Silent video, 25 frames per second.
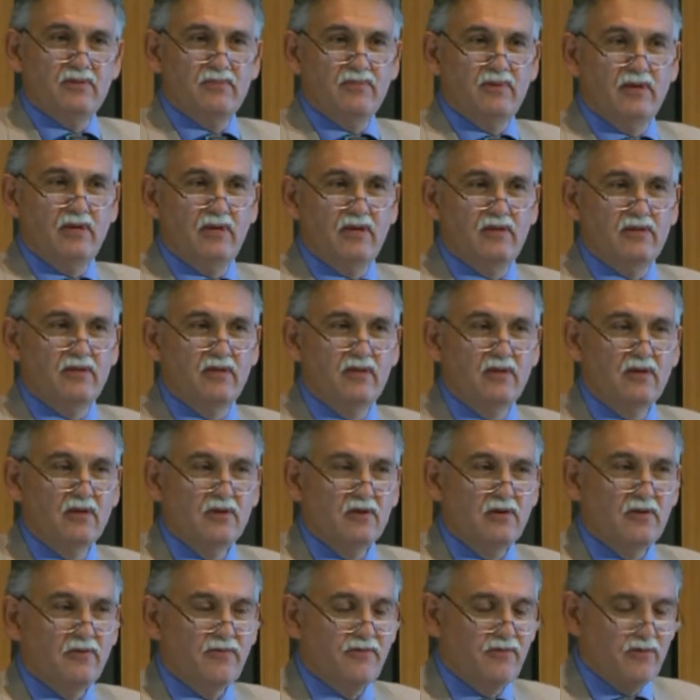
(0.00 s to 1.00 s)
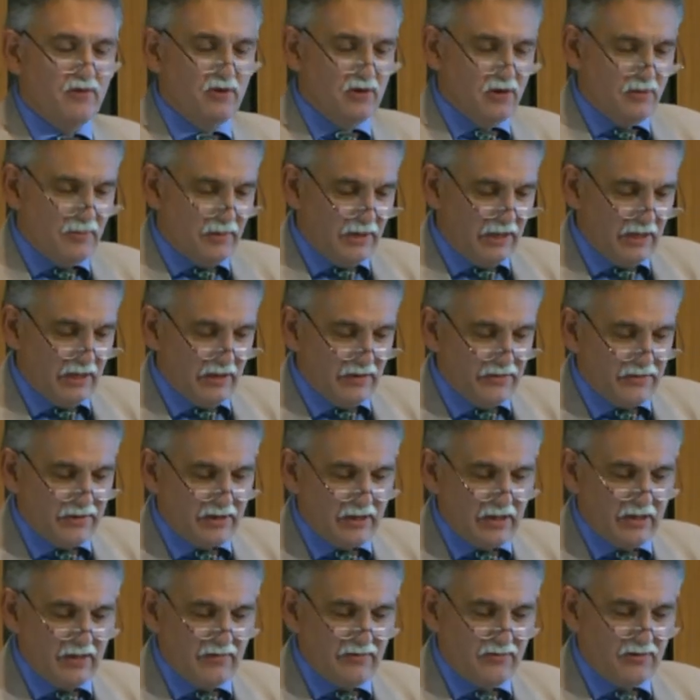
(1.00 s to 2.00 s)
about affordable
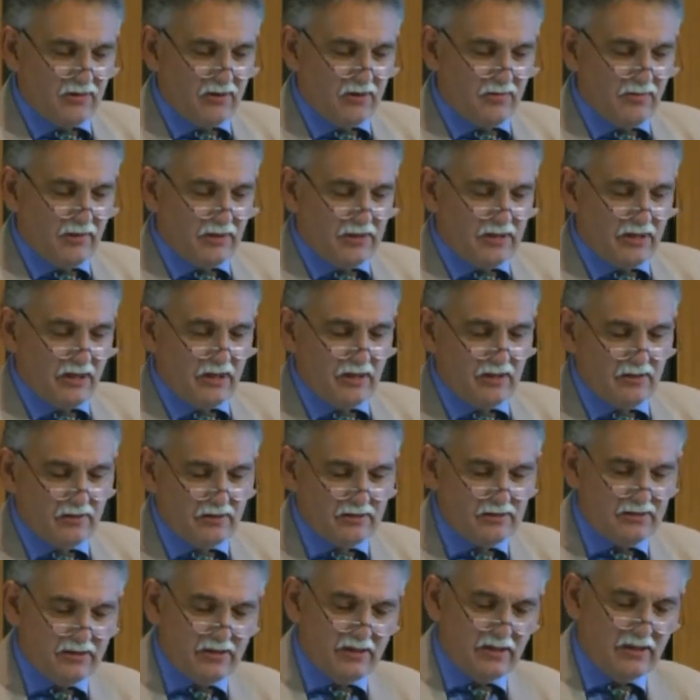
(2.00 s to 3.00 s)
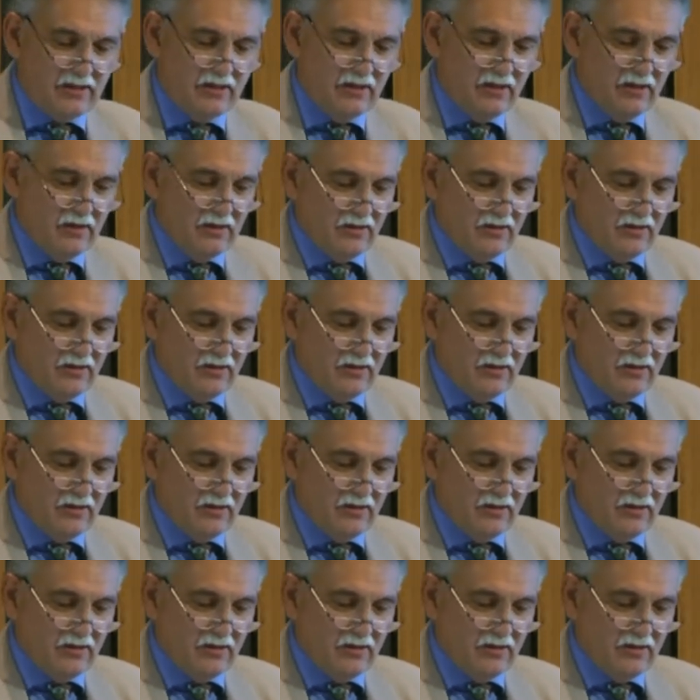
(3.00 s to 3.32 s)
healthcare, affordable diagnostic,